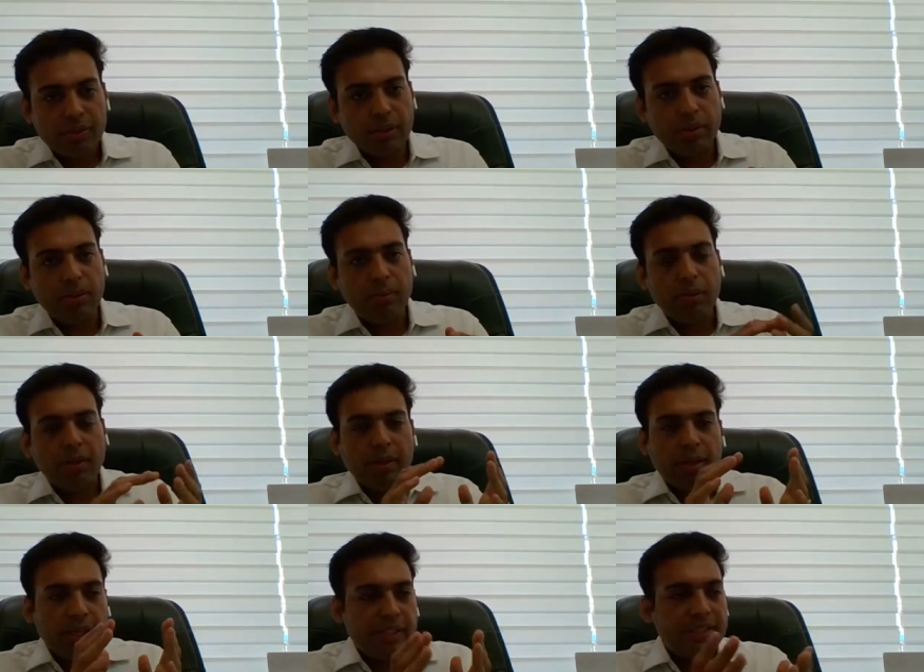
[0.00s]
So
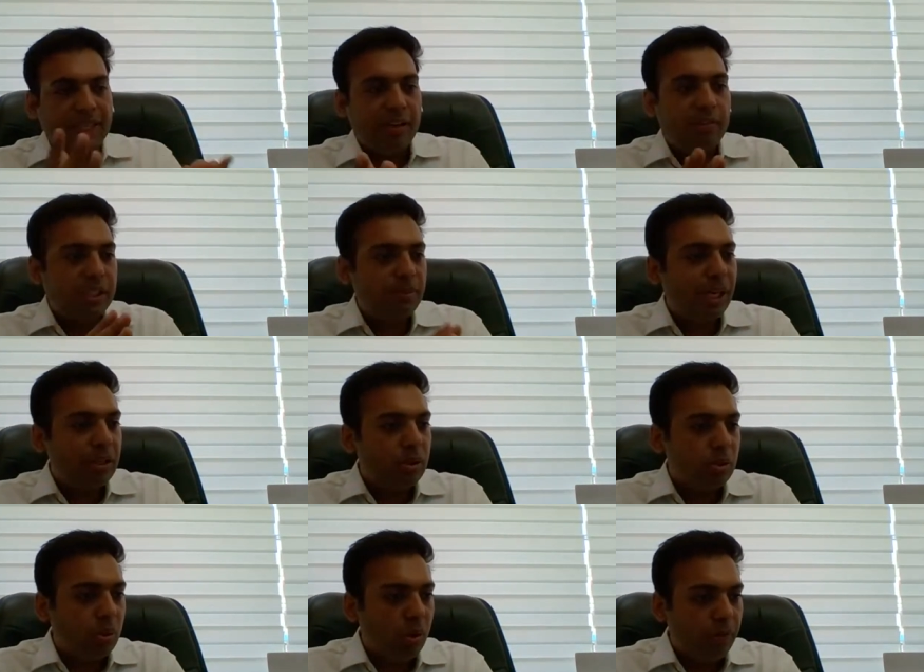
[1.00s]
it is always better
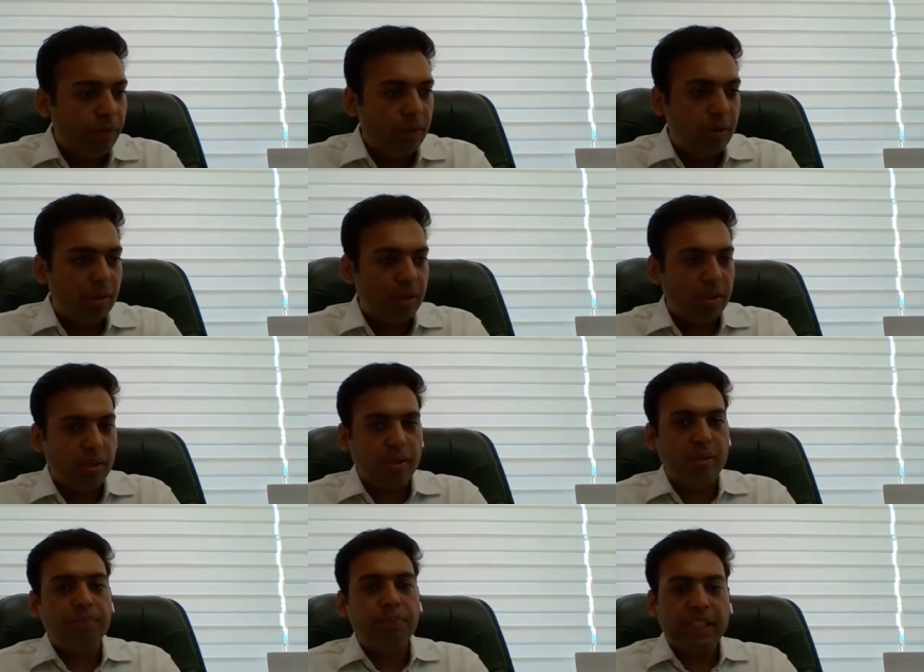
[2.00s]
to go for
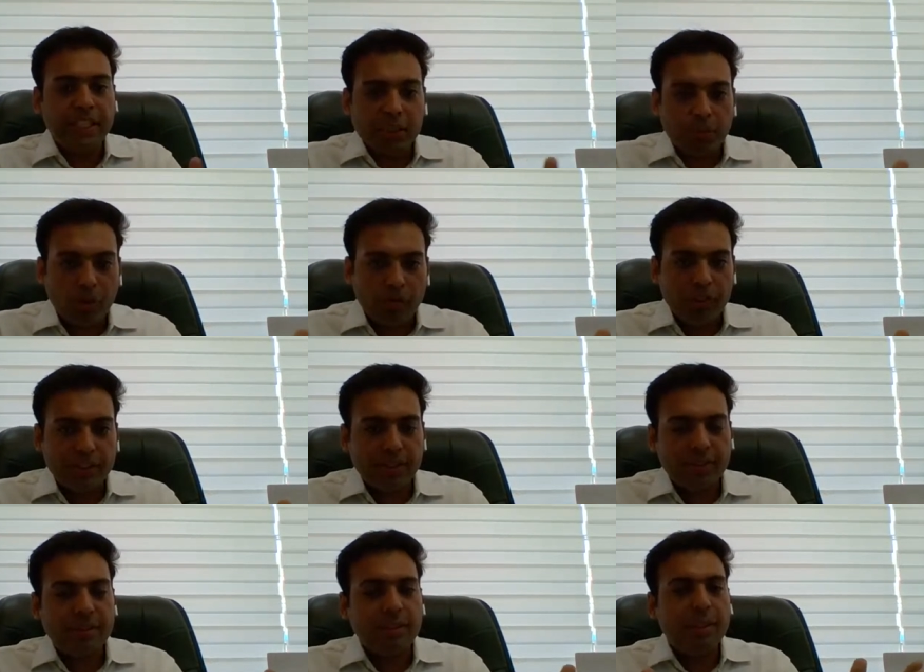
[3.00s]
uh, these
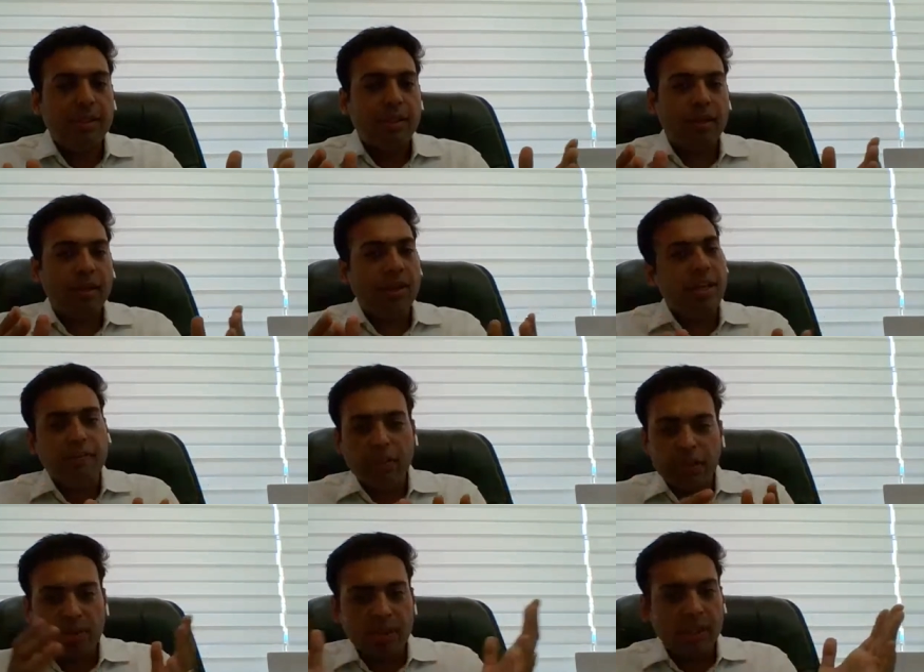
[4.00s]
provisions uh,
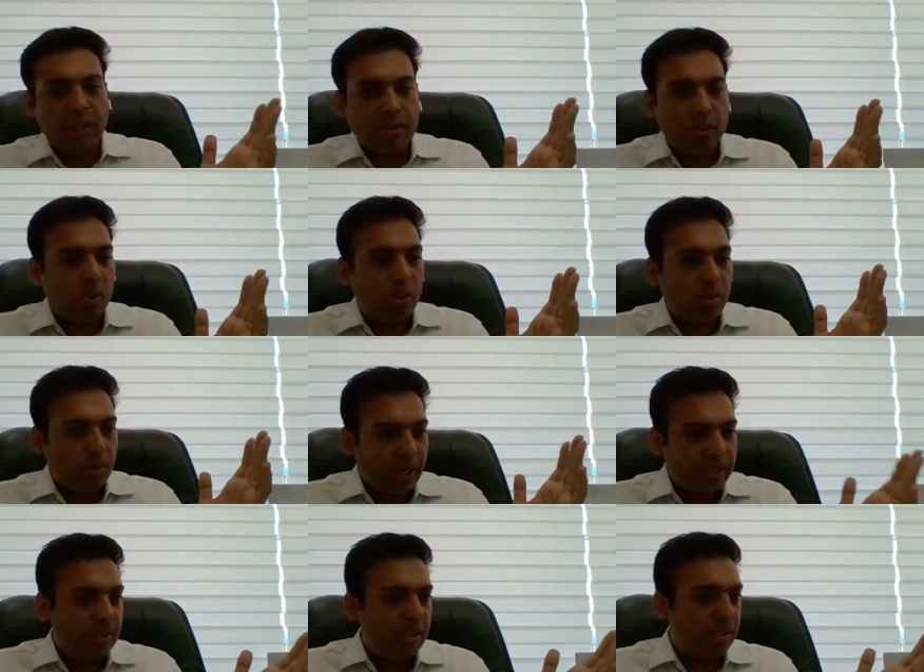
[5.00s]
even though there is no
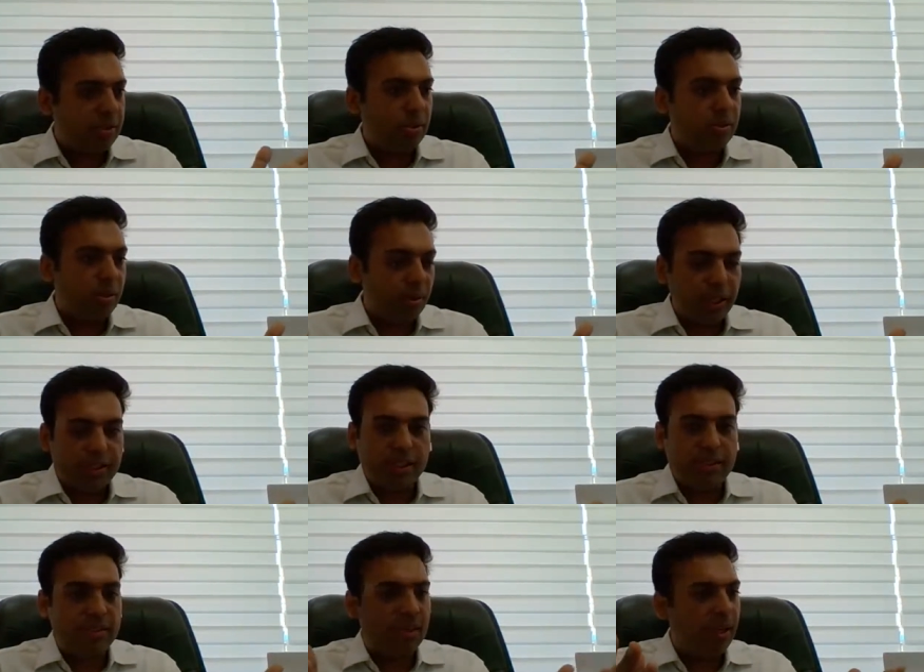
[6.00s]
S D S or non-S
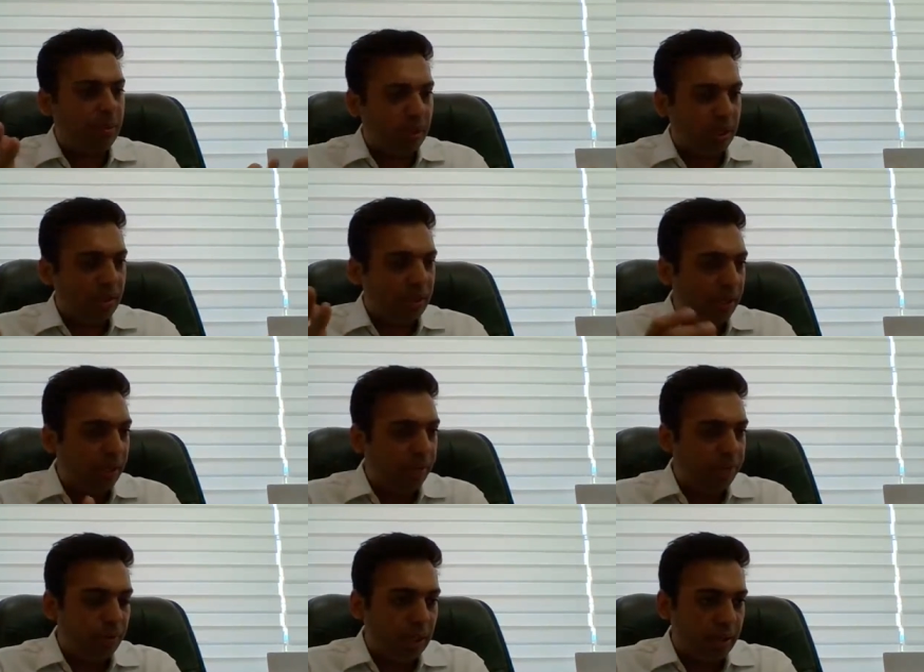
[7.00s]
D S name in, in a few